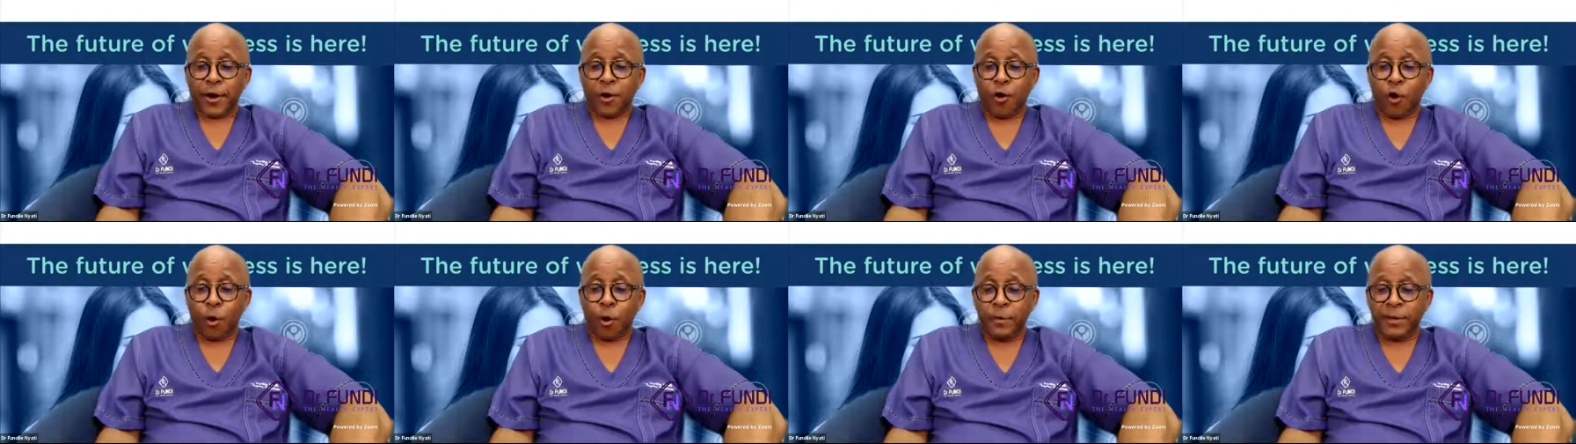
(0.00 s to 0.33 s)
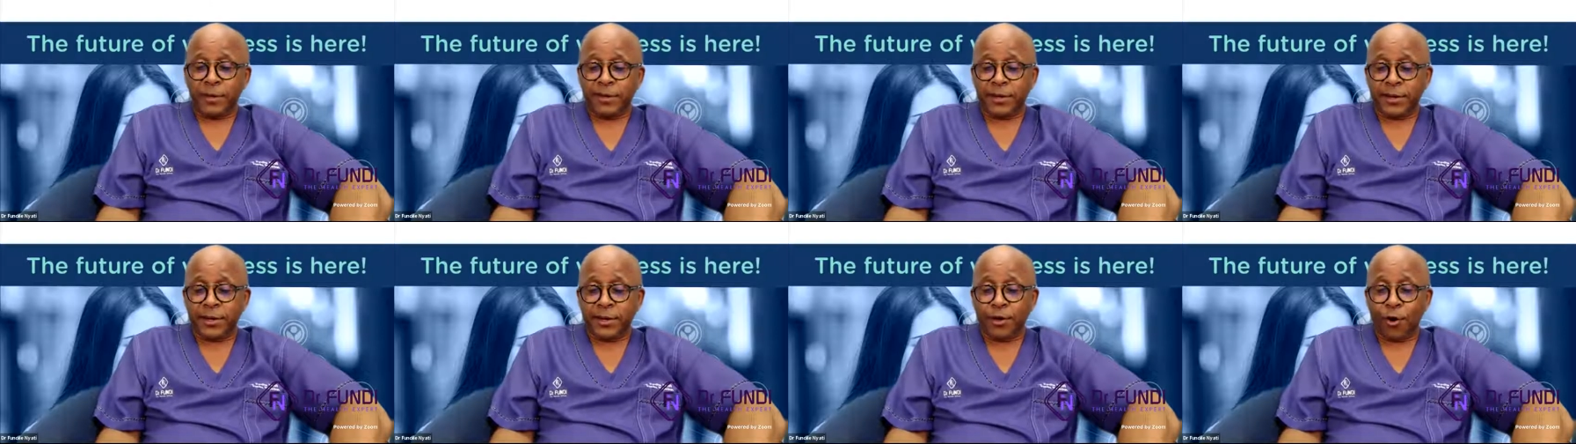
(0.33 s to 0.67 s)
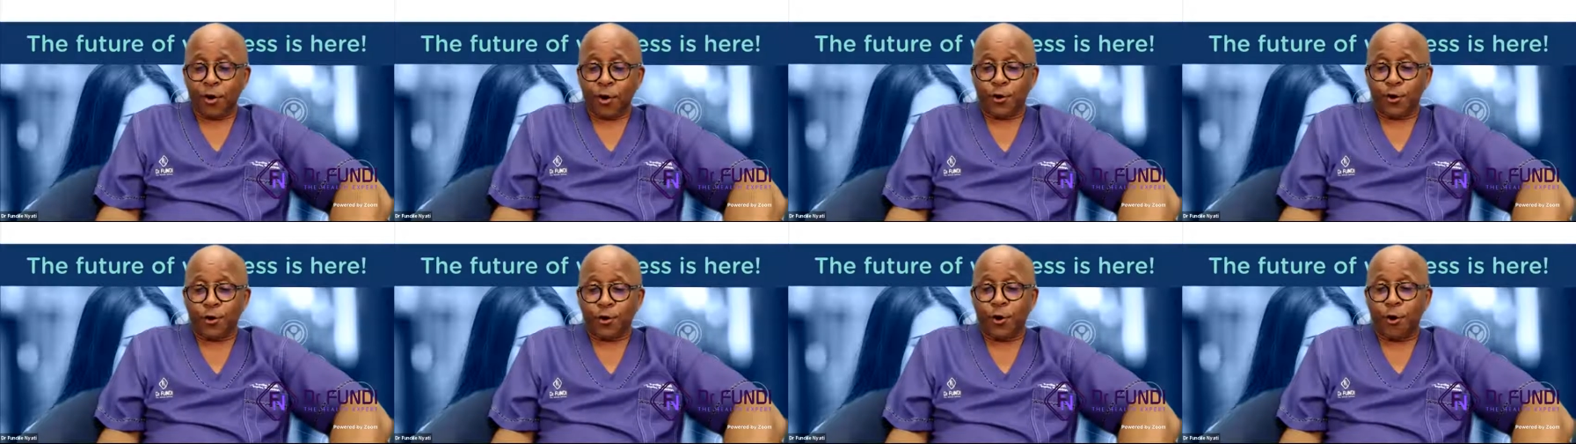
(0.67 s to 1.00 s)
Commission
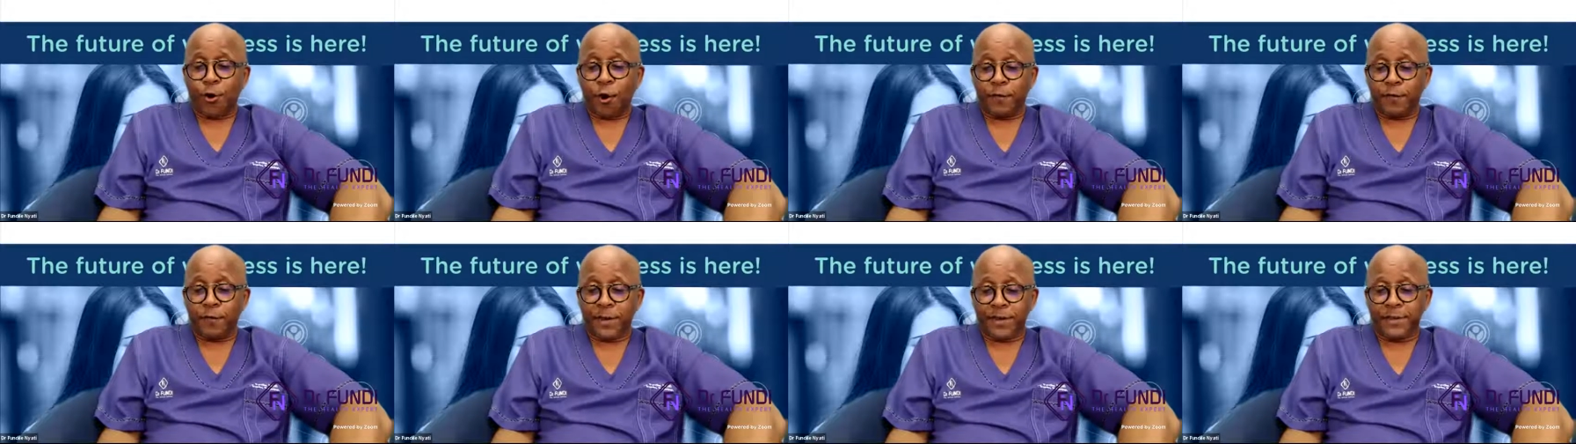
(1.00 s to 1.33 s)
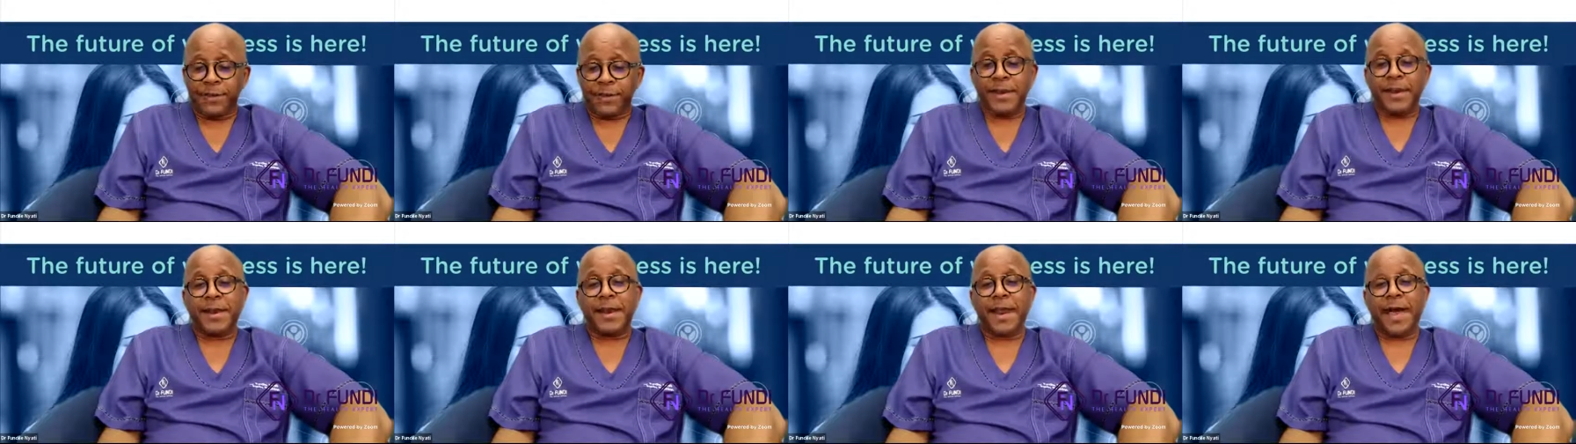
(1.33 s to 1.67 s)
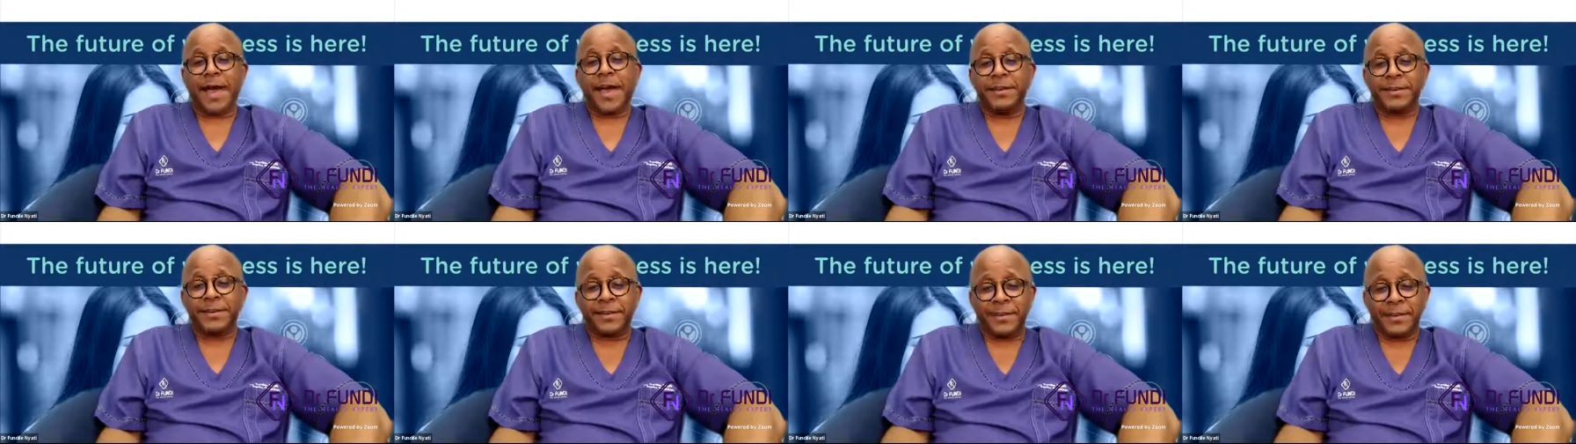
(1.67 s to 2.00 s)
on
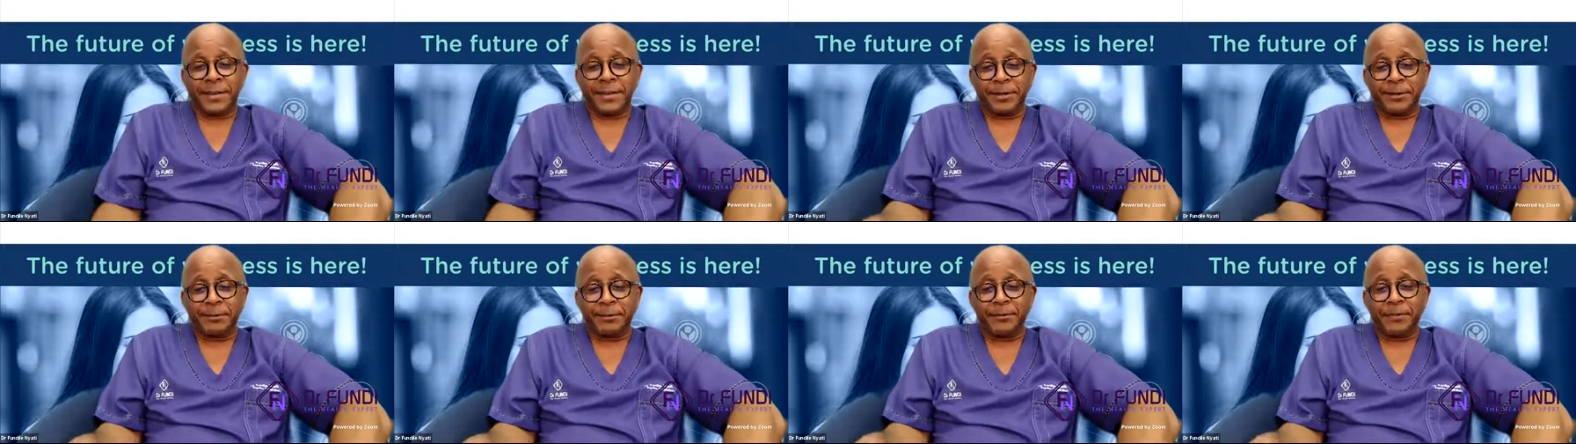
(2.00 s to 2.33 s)
COVID-19.